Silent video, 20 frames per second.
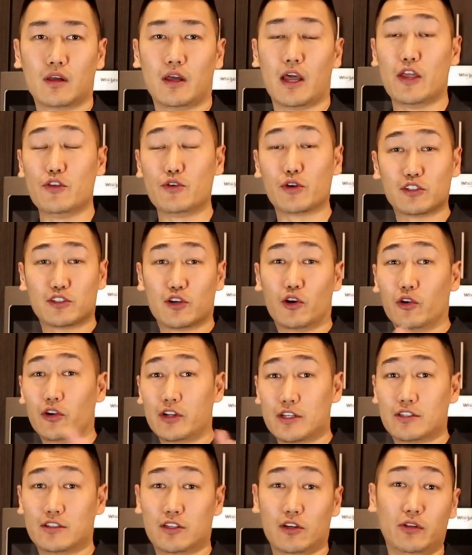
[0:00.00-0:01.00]
And you can
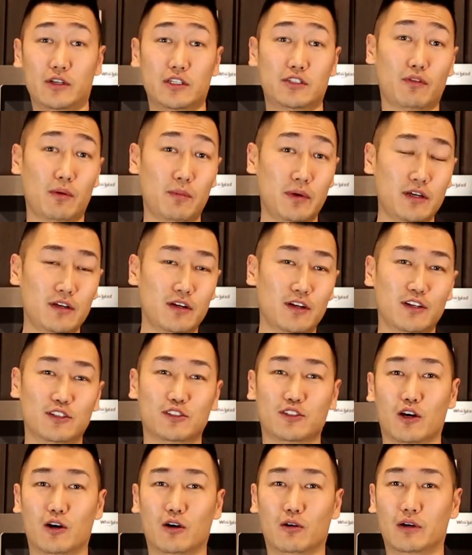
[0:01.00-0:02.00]
totally steal these from me.
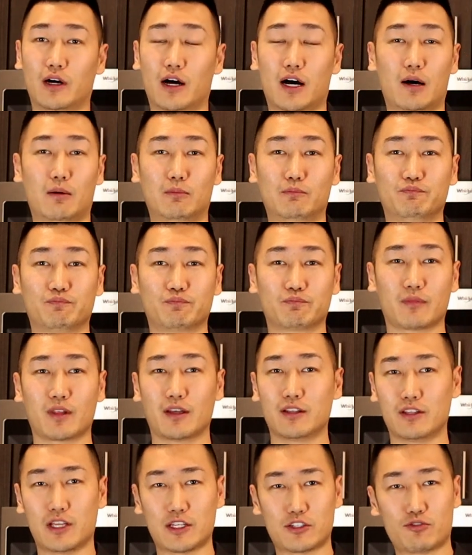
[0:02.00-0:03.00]
So
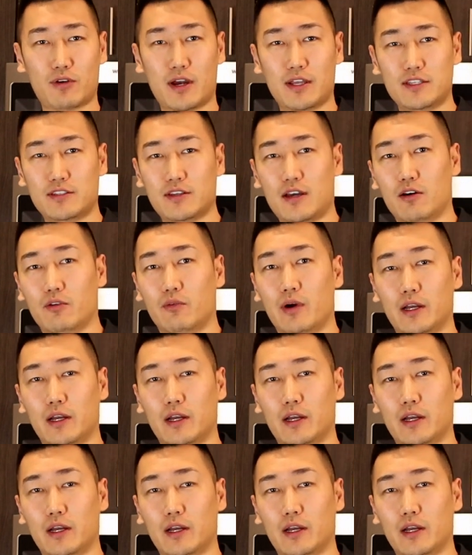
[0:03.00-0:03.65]
let's try these out,